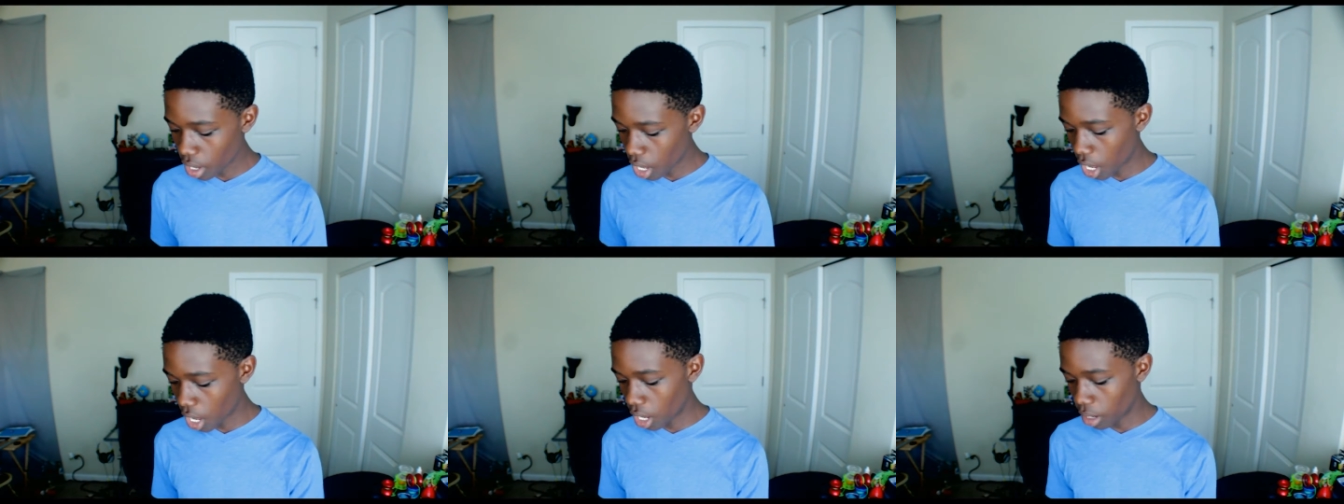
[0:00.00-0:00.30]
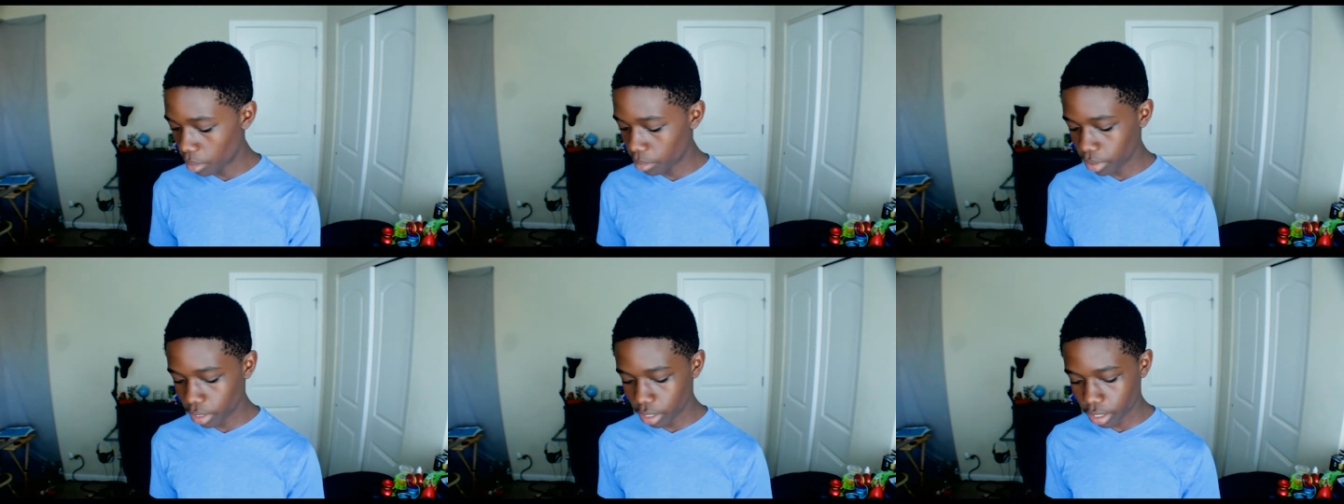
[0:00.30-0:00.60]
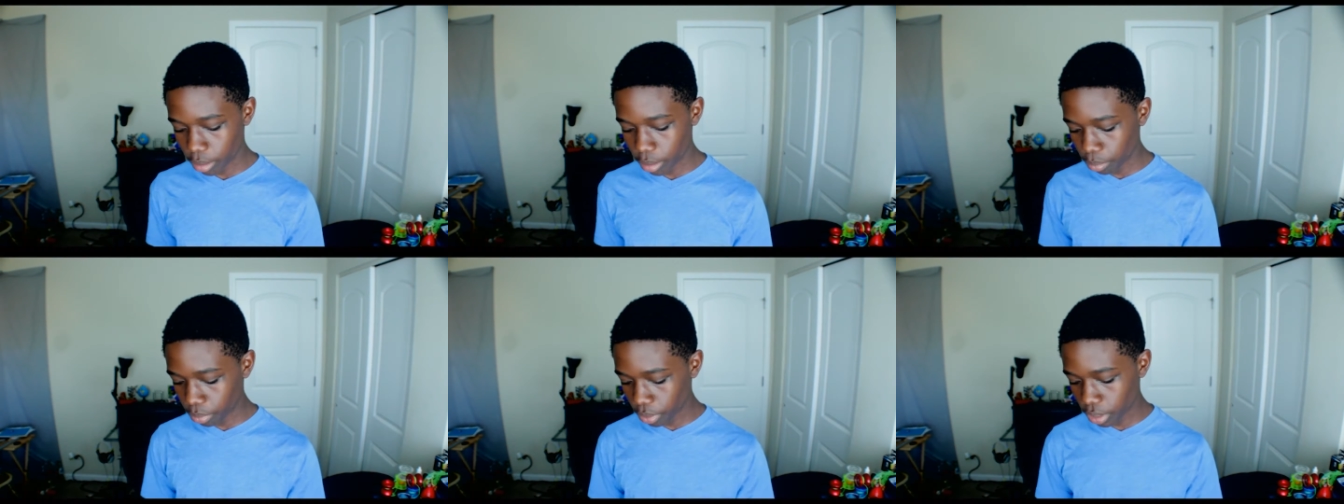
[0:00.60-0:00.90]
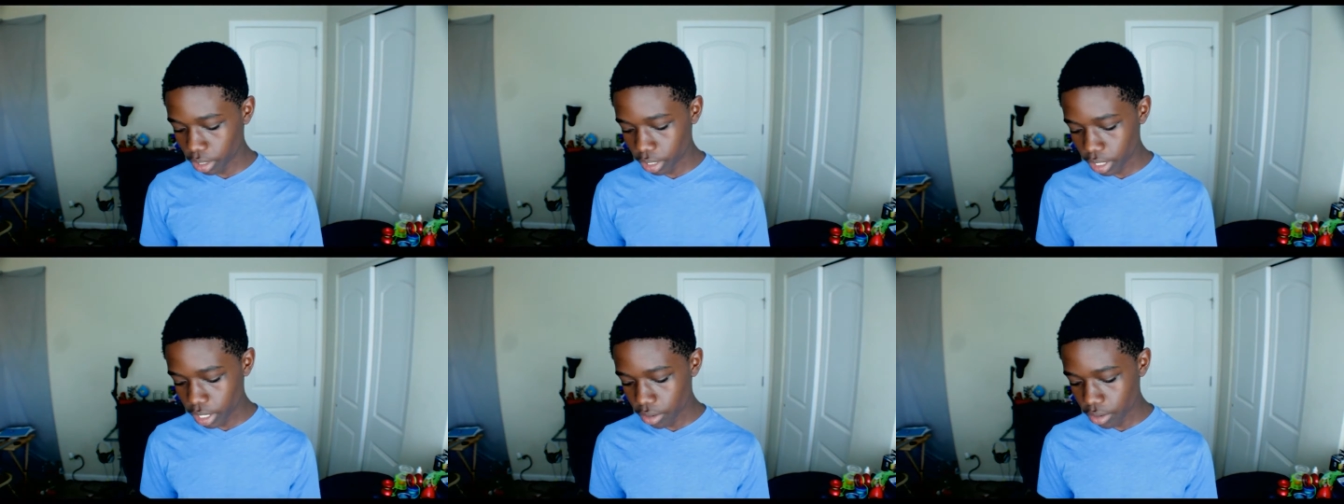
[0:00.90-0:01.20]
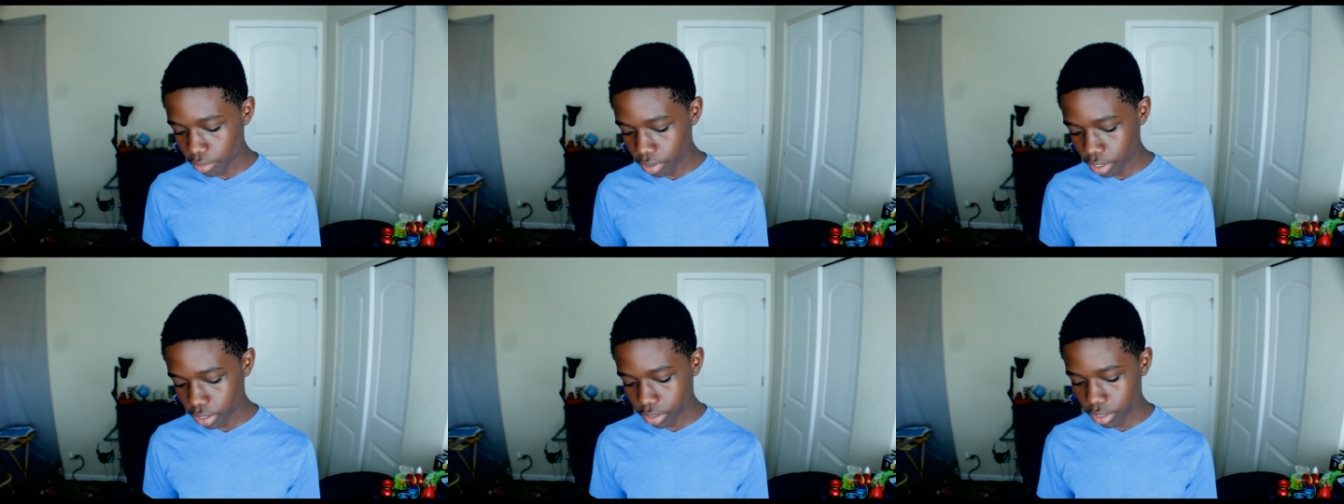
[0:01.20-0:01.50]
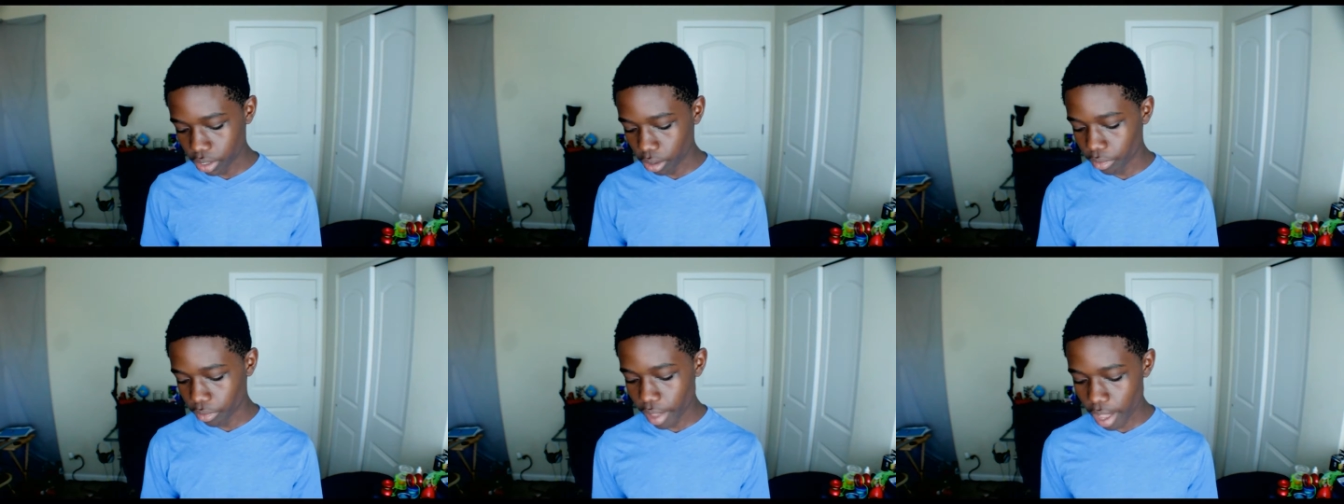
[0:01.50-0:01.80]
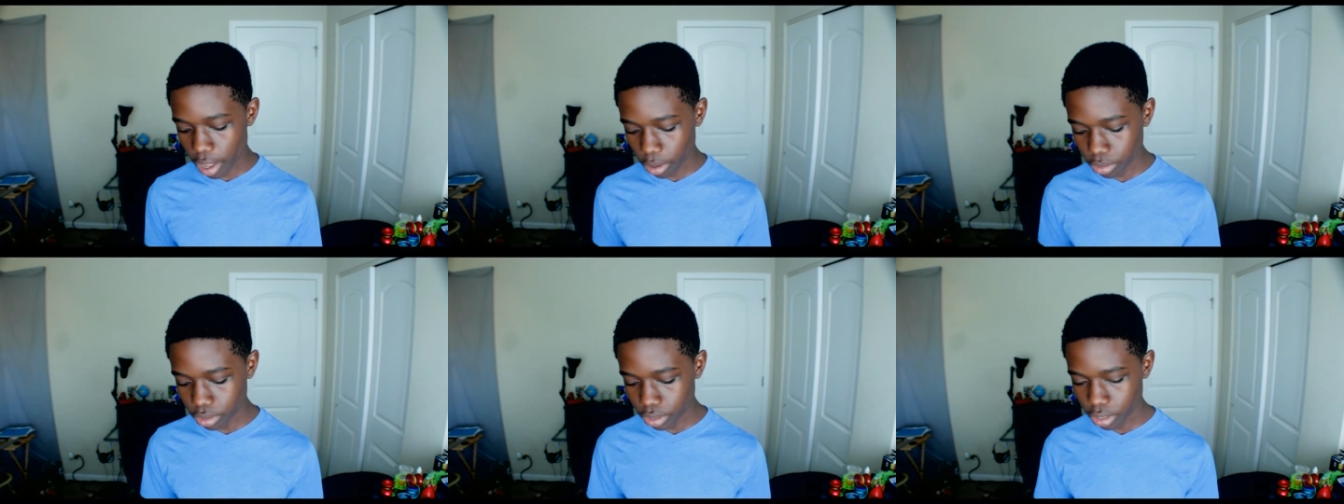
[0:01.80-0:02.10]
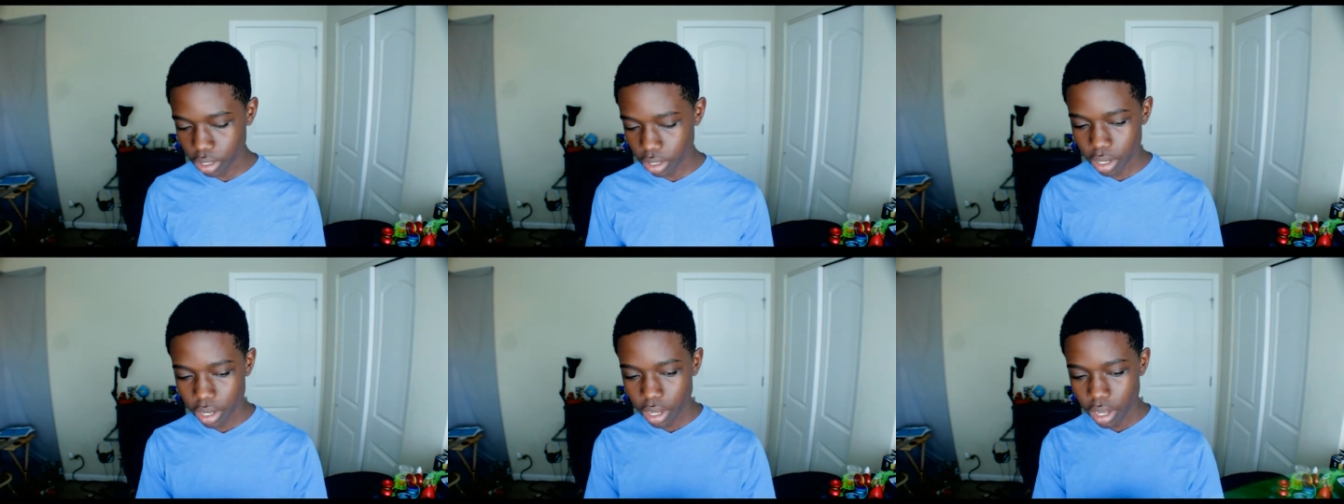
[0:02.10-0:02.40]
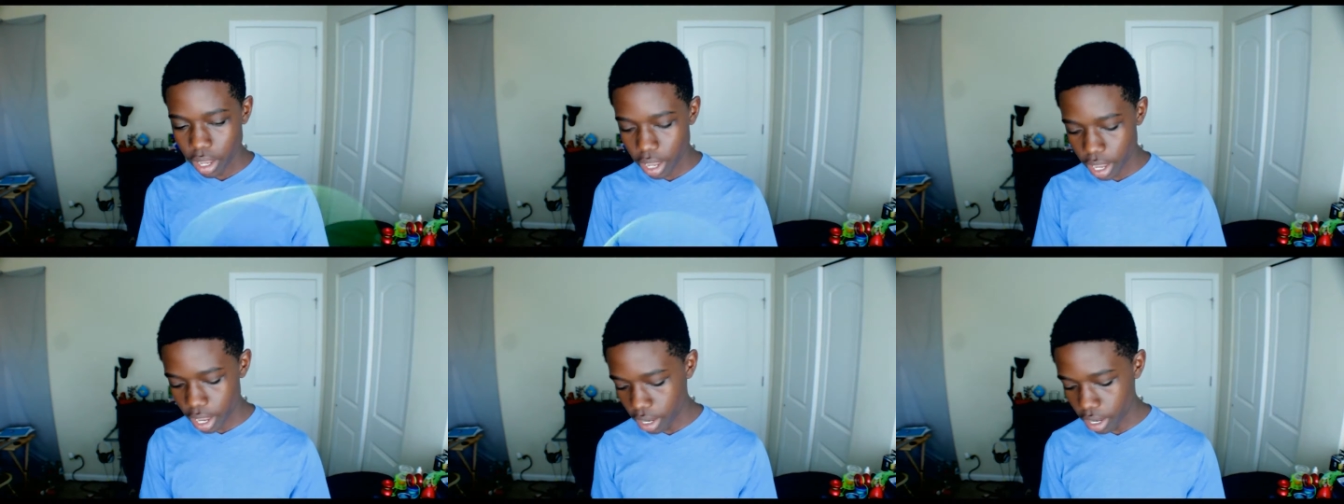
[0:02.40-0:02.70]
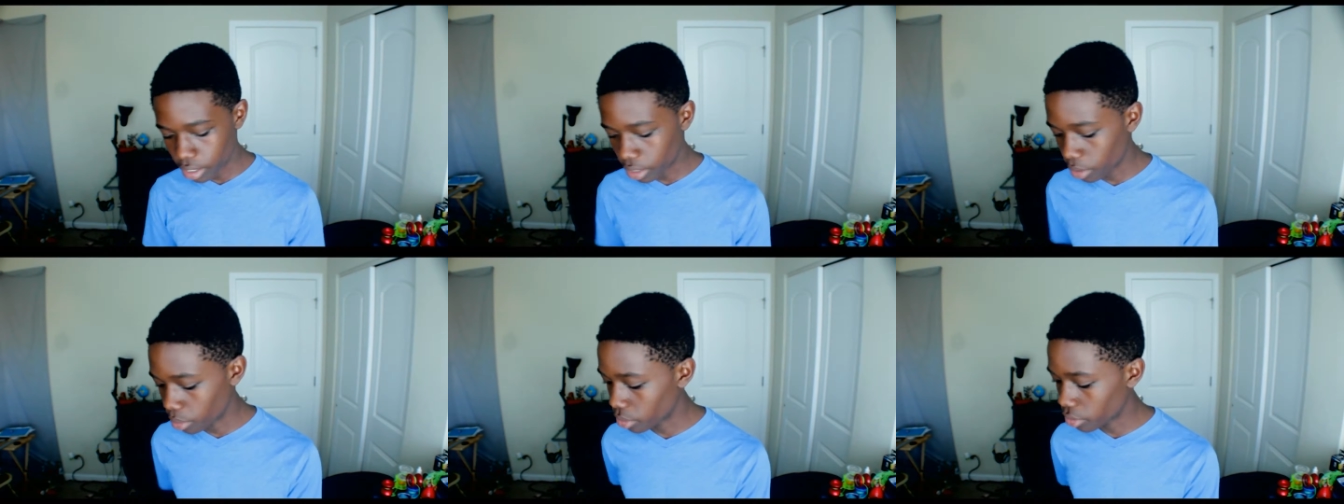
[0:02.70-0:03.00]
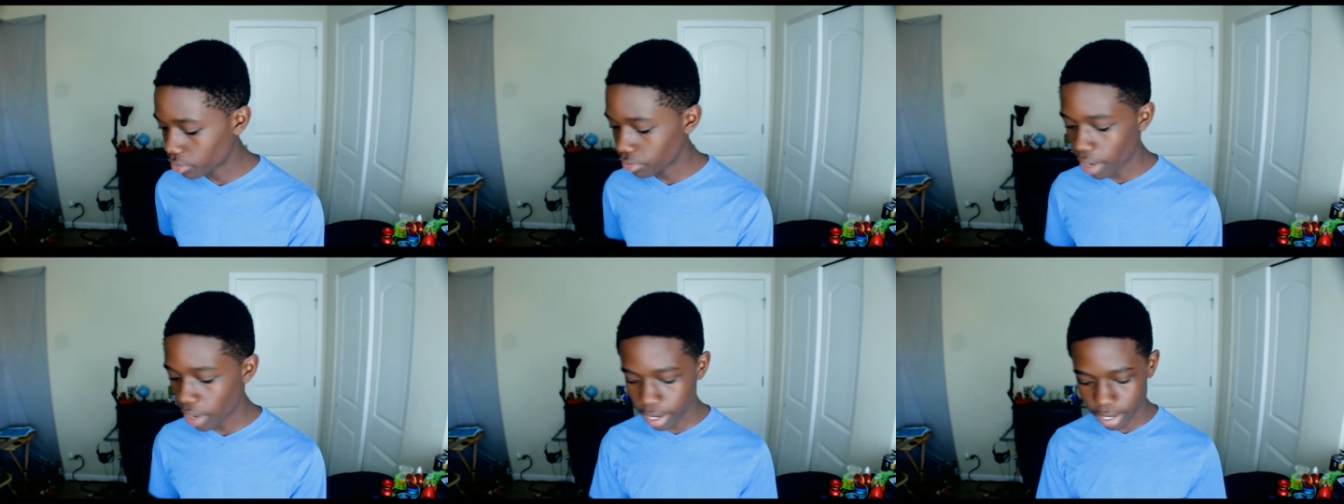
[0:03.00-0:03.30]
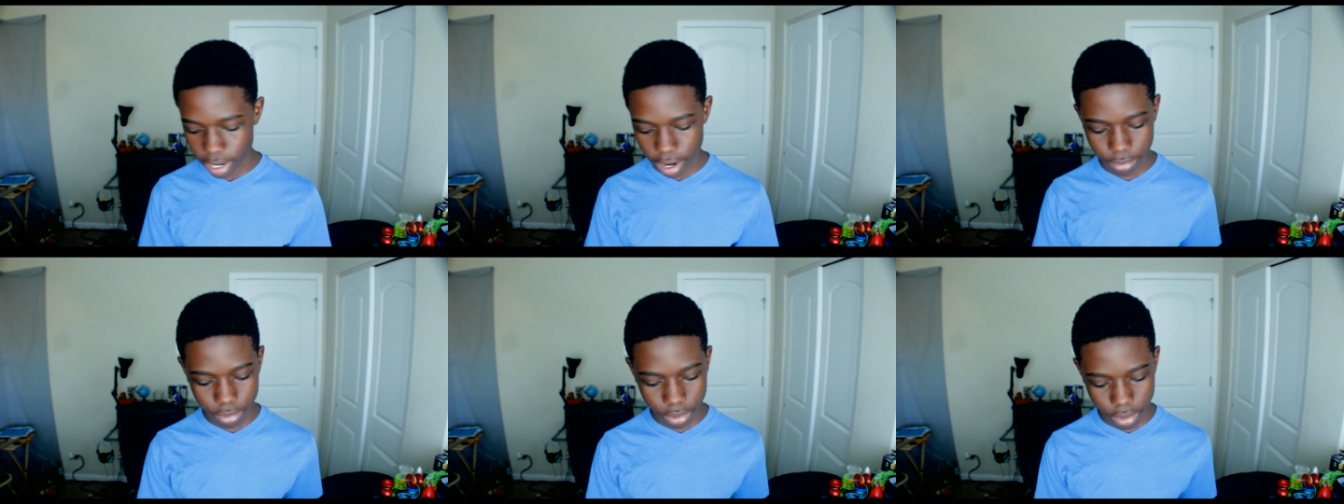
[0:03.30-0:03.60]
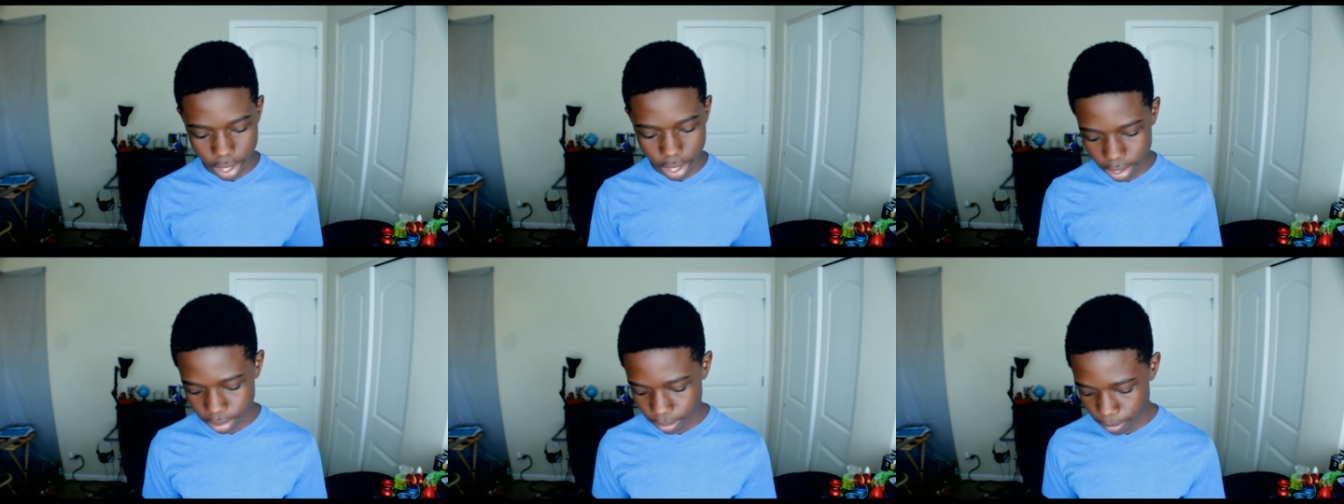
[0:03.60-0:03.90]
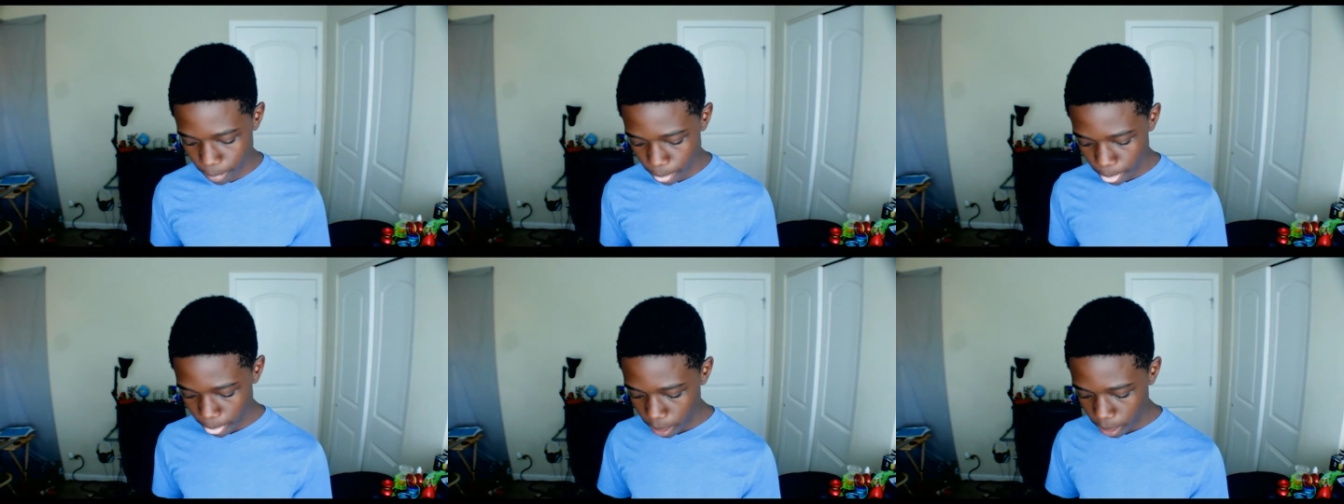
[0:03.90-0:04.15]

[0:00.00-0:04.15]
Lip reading: completely evened itself out, and it was fine after that.